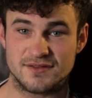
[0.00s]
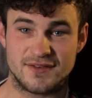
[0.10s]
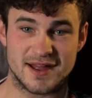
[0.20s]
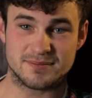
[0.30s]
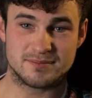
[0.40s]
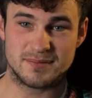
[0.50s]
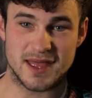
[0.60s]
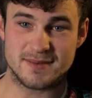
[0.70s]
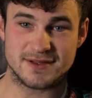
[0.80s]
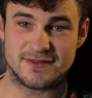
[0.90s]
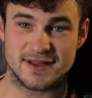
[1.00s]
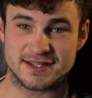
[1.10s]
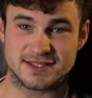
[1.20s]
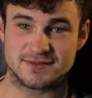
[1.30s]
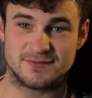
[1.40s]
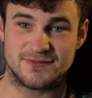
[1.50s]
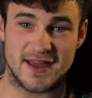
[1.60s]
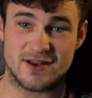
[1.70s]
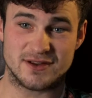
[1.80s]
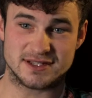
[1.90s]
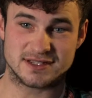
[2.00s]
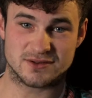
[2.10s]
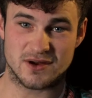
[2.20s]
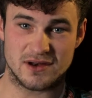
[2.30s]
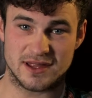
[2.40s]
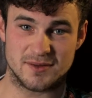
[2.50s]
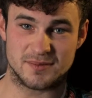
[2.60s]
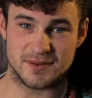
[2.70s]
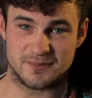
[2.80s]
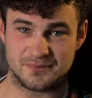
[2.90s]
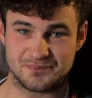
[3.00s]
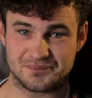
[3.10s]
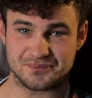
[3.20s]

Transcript: fat baby-faced fairies crawling up them.